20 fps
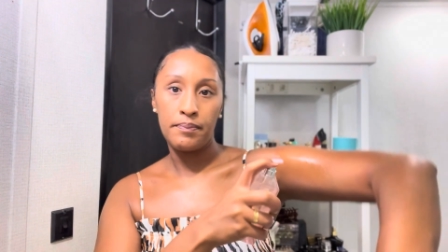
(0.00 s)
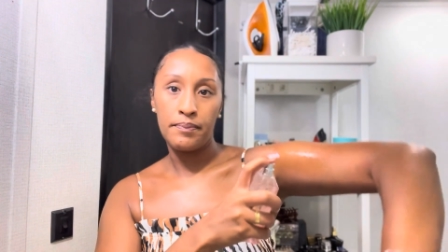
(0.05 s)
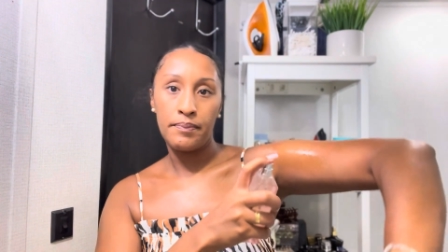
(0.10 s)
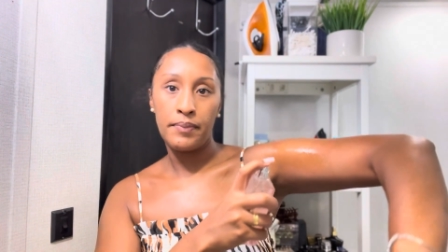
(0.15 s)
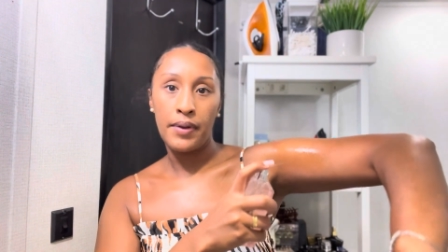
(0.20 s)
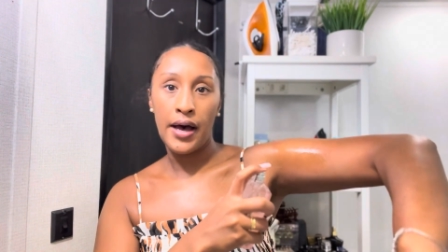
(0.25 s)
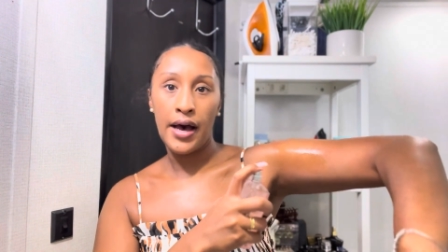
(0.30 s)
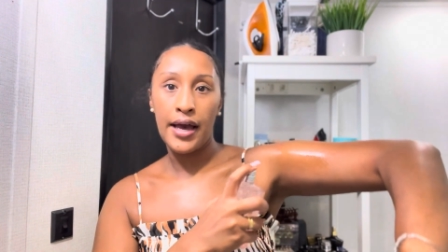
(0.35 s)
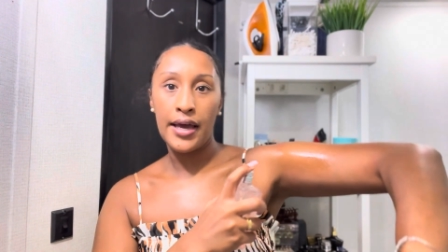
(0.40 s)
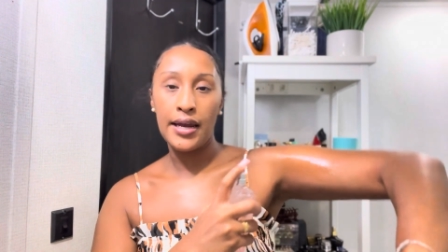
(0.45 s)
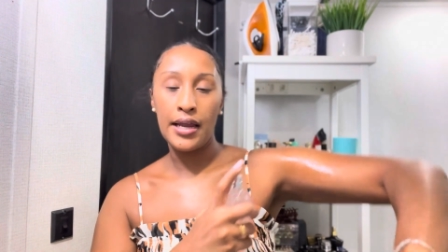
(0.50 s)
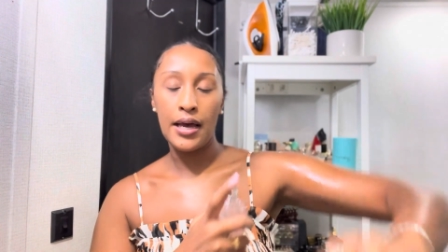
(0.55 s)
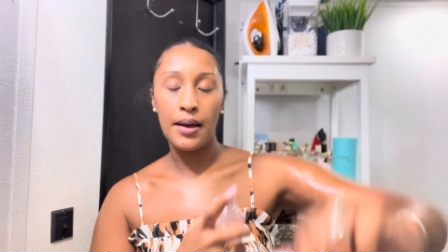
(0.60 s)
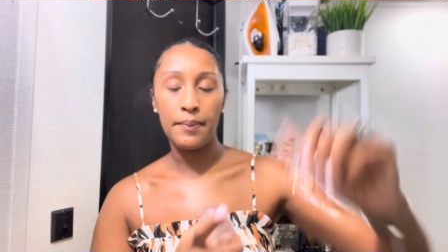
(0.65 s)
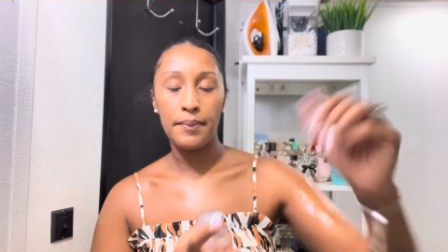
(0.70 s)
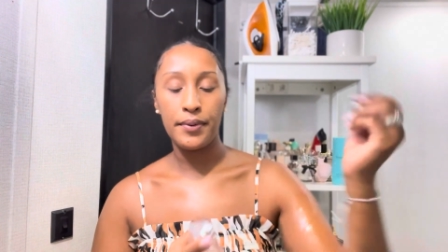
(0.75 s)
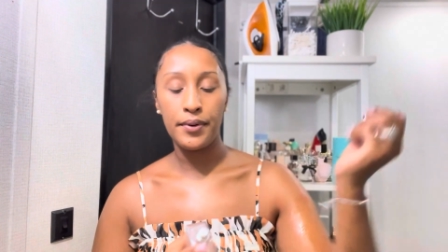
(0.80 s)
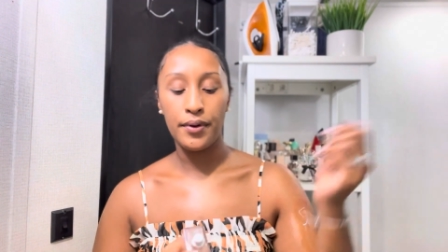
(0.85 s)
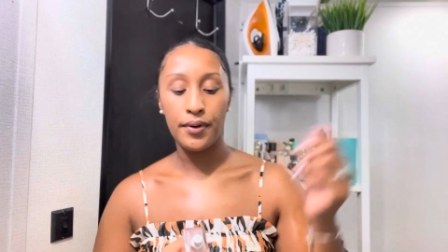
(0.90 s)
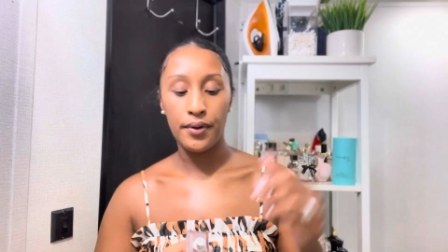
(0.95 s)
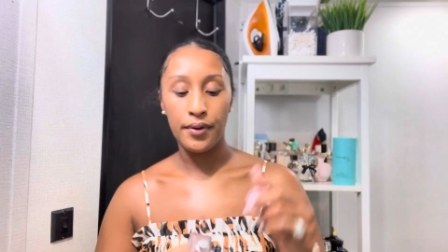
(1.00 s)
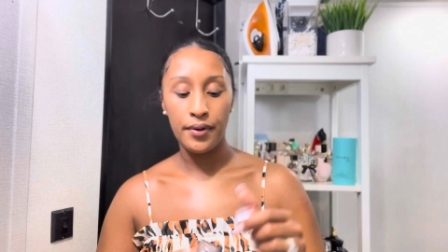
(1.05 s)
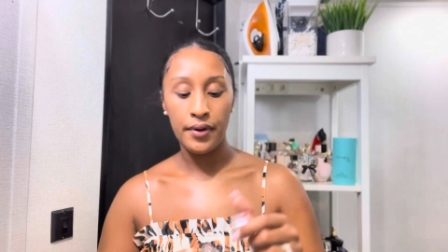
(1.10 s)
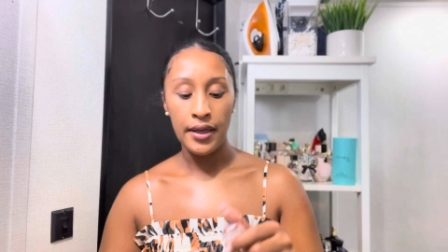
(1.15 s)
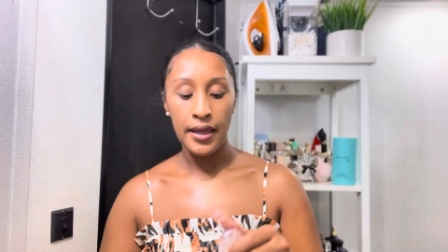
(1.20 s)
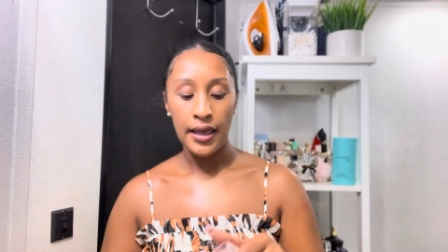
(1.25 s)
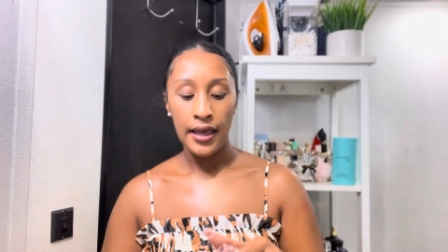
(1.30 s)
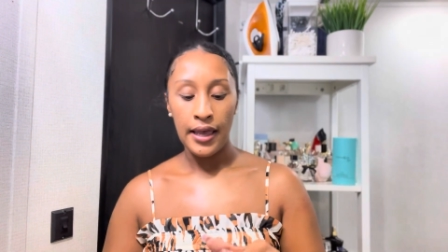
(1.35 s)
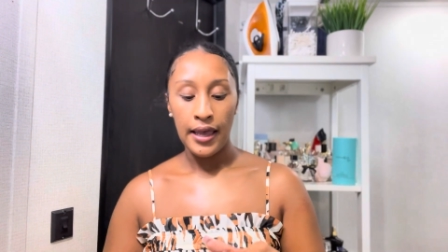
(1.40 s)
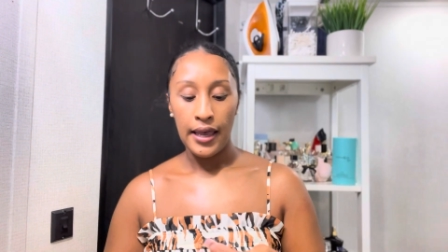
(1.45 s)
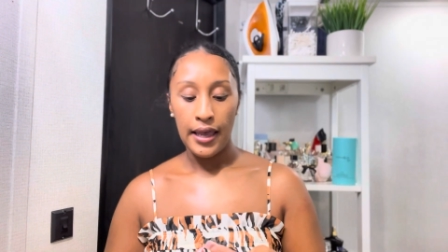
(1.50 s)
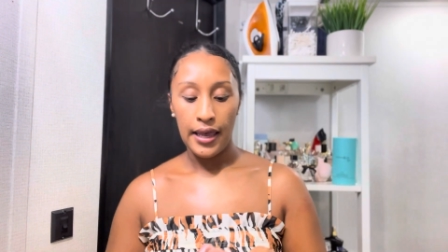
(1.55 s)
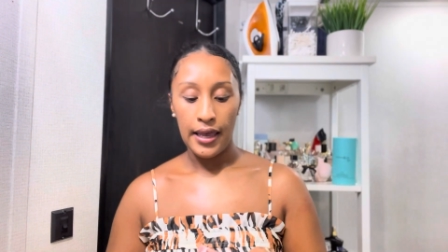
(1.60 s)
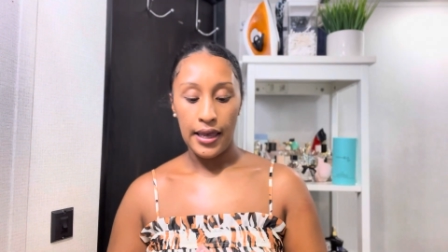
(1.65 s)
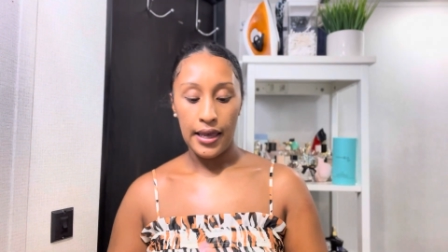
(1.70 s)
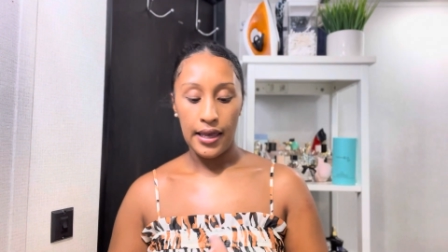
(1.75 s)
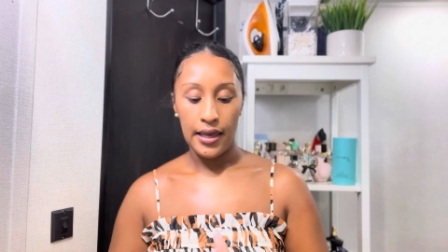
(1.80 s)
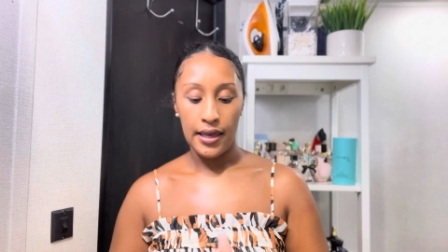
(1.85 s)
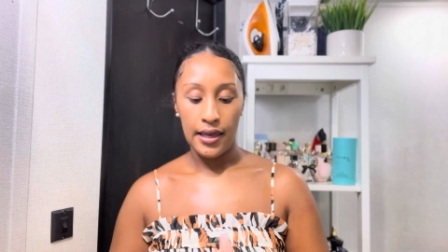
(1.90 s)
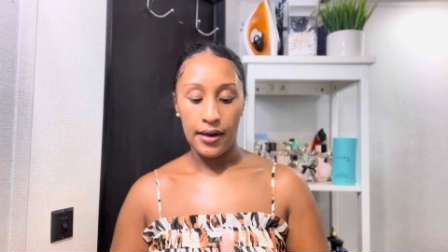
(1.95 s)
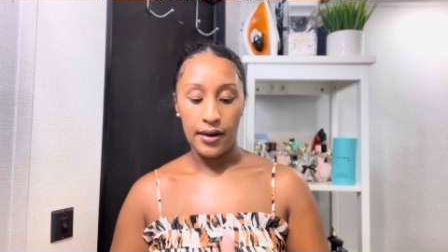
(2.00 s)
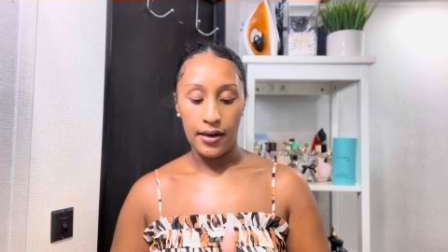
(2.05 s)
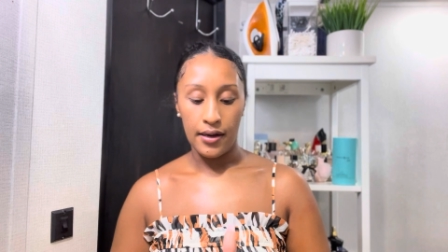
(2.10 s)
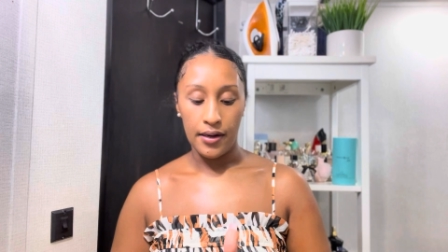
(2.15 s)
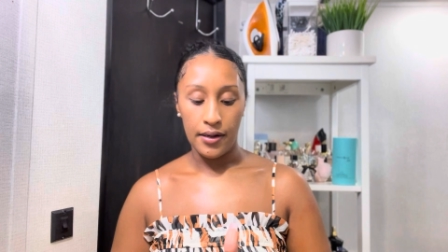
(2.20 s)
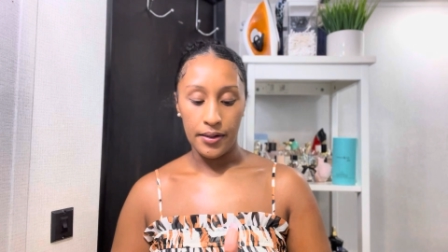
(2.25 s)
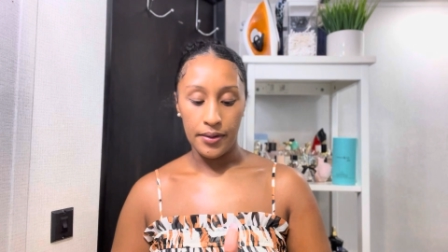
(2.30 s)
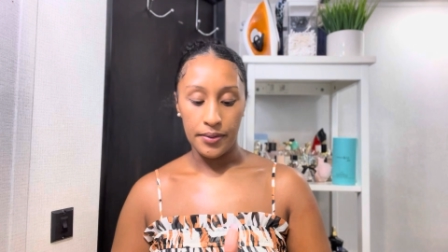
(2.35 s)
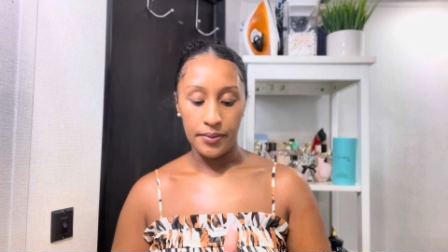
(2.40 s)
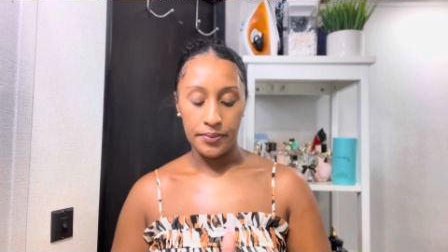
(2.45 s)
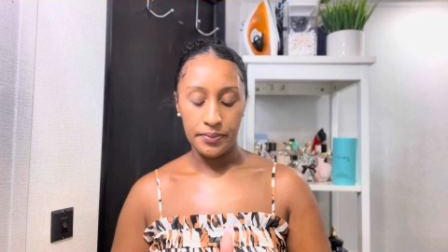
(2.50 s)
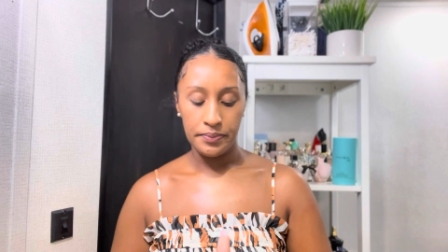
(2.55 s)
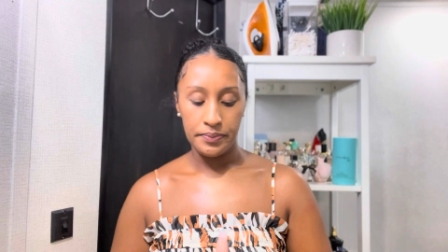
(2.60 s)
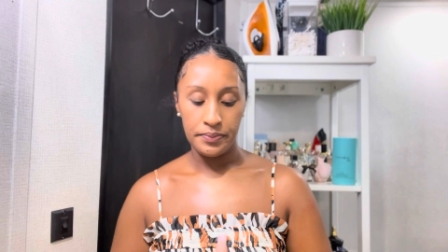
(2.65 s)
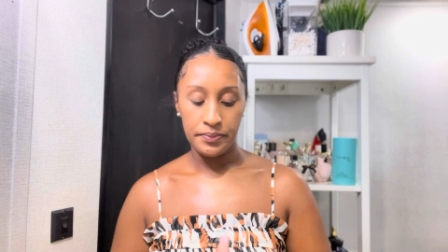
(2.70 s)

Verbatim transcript: pineapple and um,